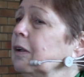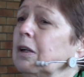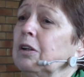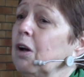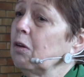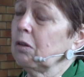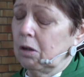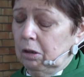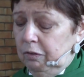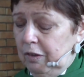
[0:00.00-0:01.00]
that are no
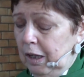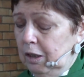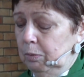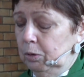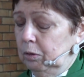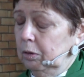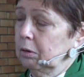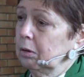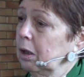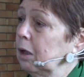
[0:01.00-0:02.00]
longer valuable
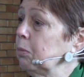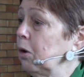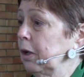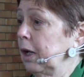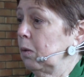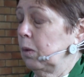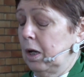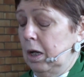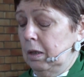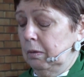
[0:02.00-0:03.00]
and block our
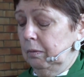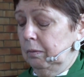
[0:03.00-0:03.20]
way?